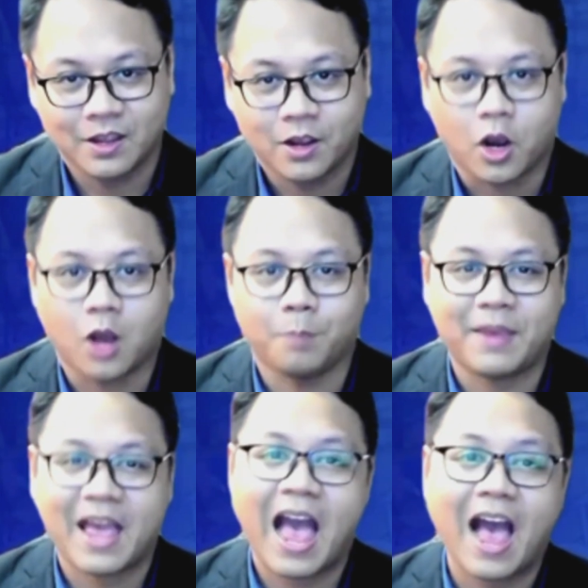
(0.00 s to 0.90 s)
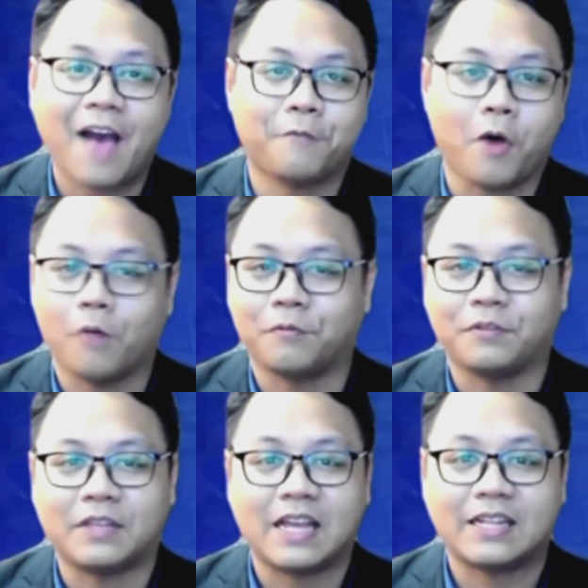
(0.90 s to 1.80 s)
On behalf of
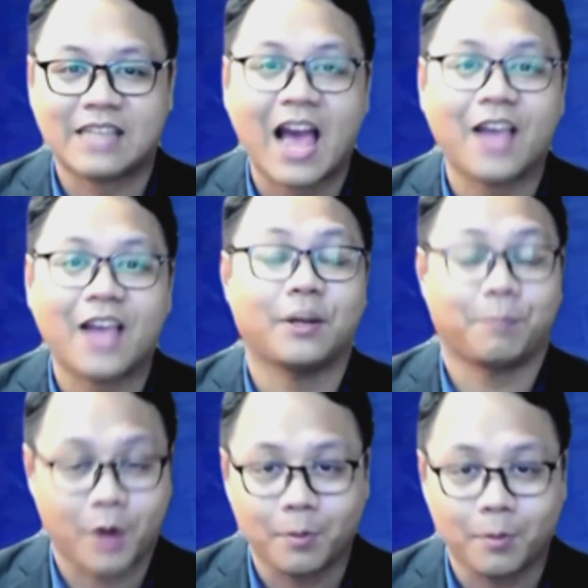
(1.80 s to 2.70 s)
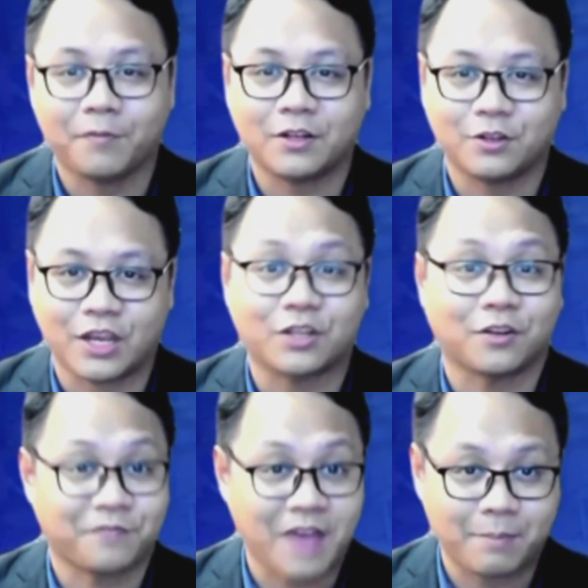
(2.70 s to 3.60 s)
the entire Department of Education
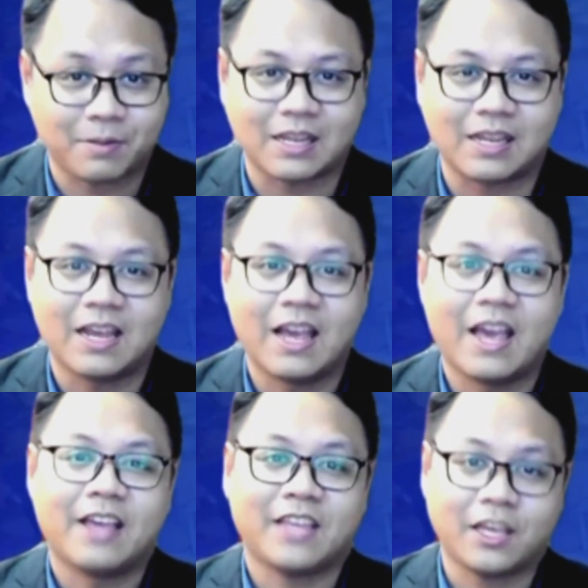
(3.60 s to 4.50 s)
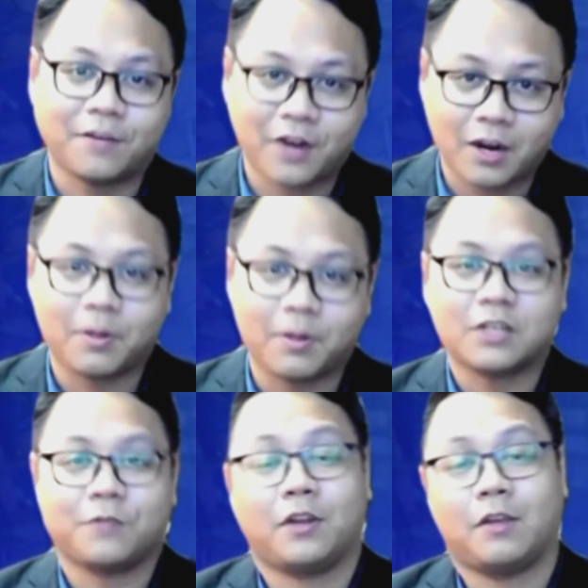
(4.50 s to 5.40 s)
family, thank you very much for
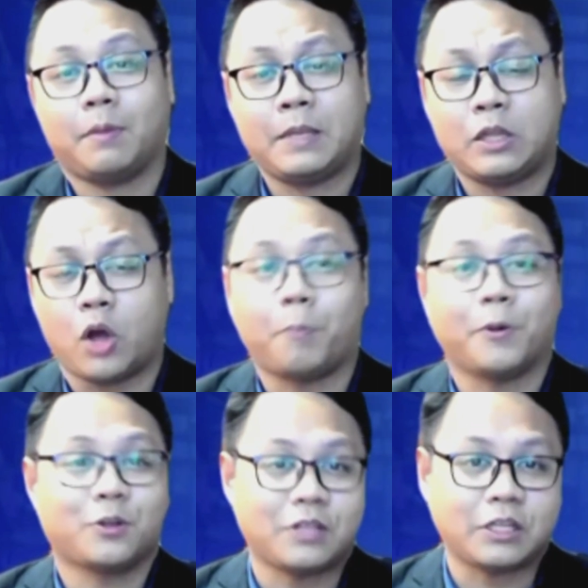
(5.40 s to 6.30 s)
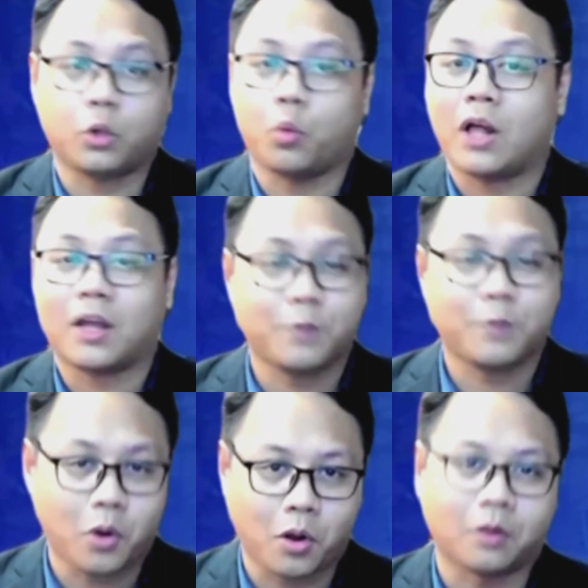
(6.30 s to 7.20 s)
giving me the opportunity to welcome you
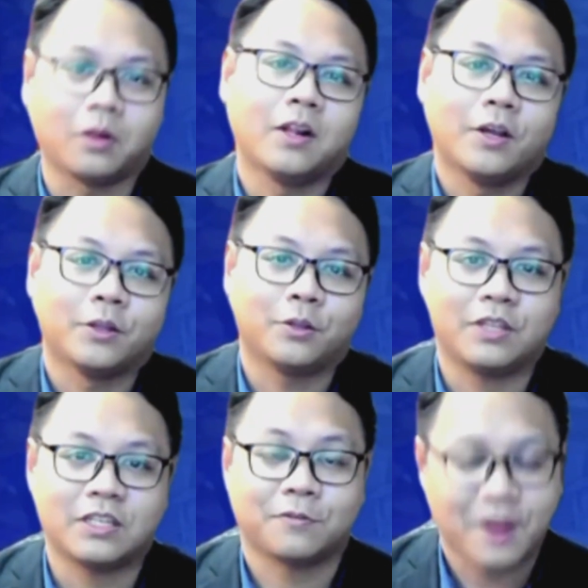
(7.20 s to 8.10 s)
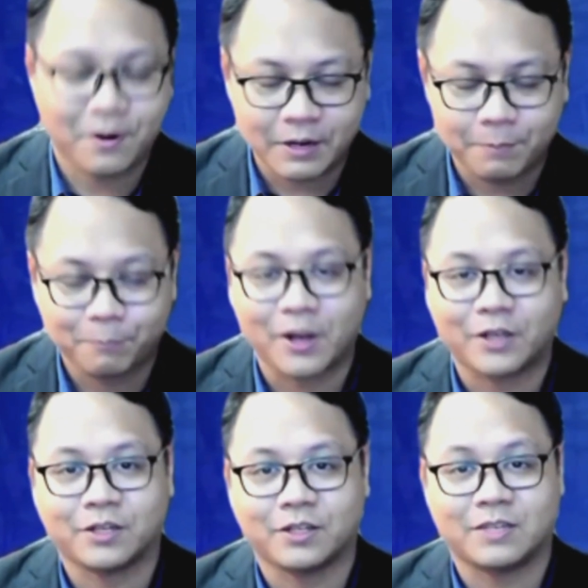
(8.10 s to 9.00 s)
all to this very
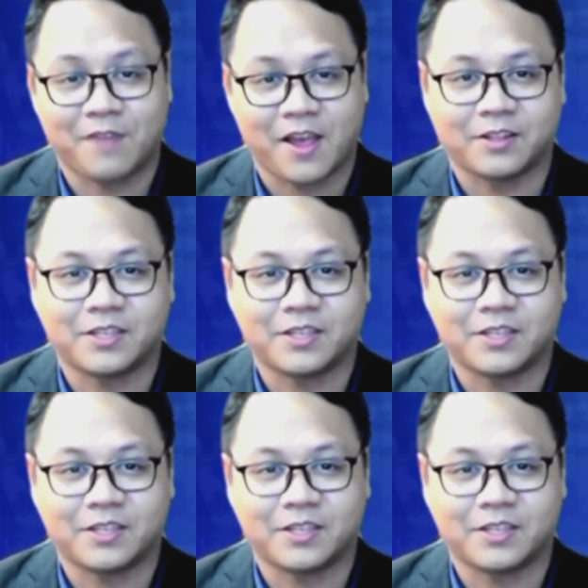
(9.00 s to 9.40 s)
precious event.